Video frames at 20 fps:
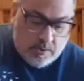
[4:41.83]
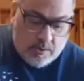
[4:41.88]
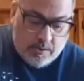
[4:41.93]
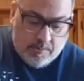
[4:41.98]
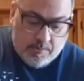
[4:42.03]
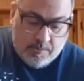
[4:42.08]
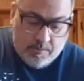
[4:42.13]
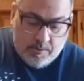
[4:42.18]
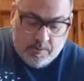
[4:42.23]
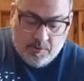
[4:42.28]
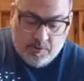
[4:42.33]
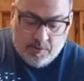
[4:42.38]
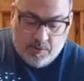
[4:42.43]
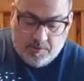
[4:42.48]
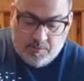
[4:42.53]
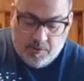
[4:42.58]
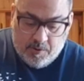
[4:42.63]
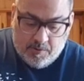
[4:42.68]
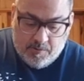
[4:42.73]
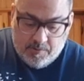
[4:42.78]
Here's your
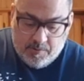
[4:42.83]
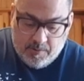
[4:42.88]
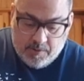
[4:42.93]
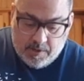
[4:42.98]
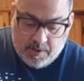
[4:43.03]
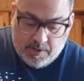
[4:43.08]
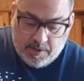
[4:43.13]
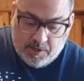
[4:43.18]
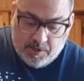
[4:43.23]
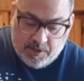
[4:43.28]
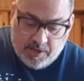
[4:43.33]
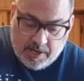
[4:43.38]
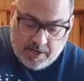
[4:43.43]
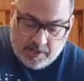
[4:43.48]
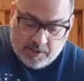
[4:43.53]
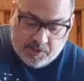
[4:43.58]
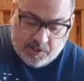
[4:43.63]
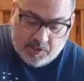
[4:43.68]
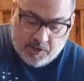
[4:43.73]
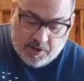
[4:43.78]
spoon, kind of just get it
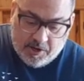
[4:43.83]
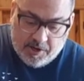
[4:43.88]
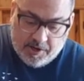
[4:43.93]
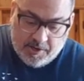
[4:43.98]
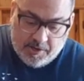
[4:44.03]
started.